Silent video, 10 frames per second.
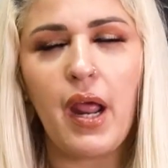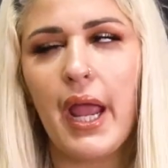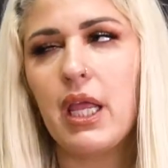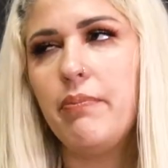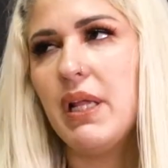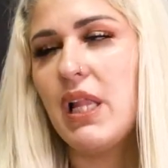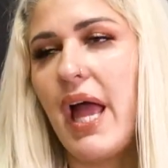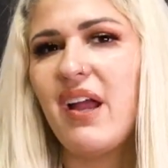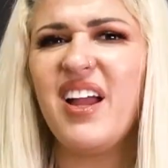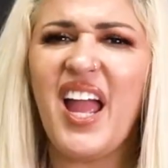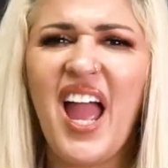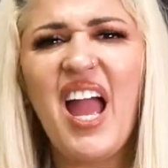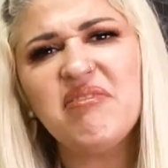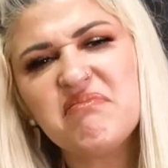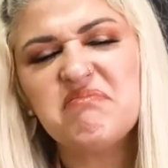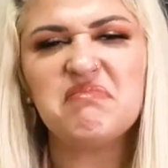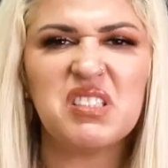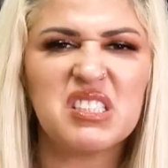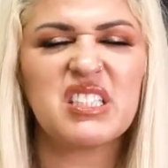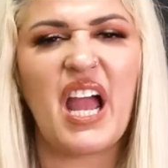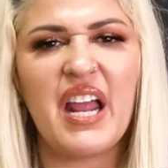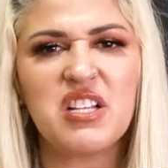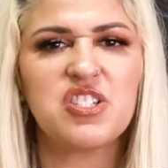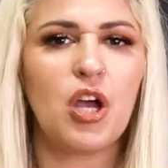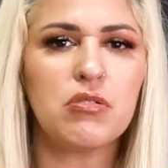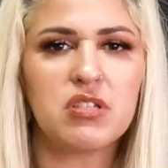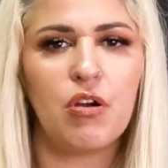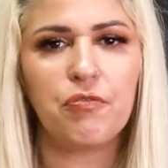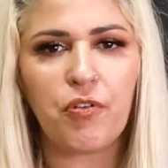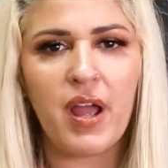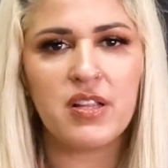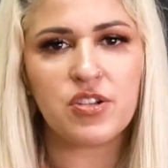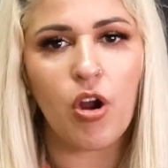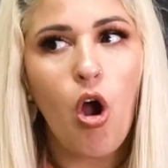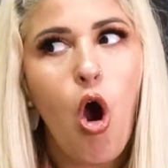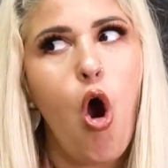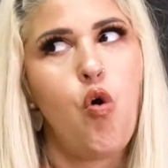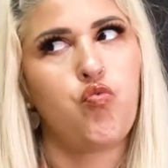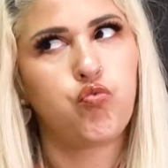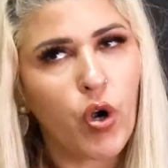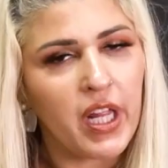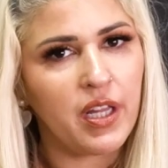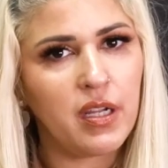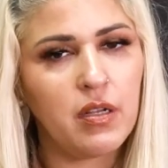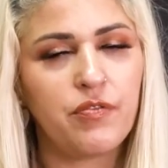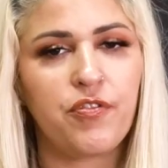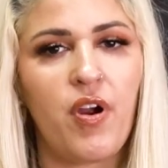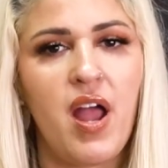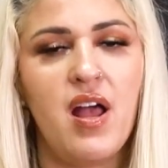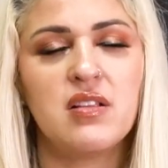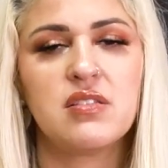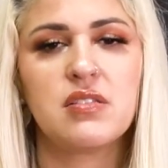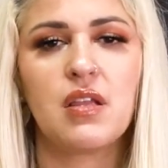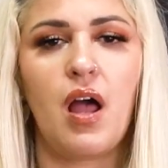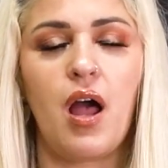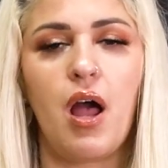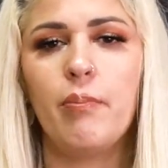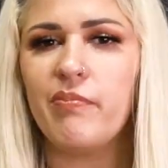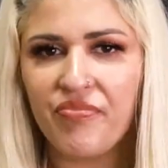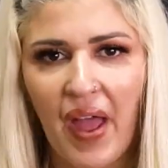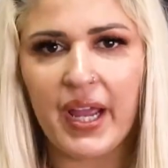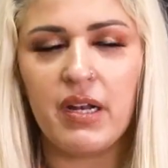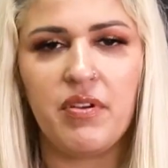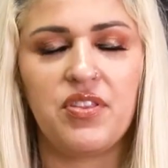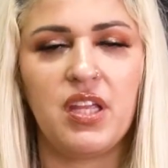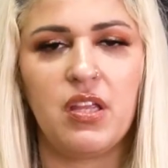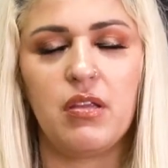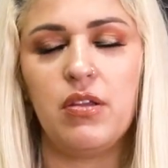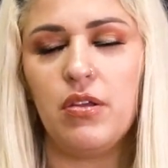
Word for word: I could be like, ah, just kind of so so friends or really good friends, um, that kind of a thing.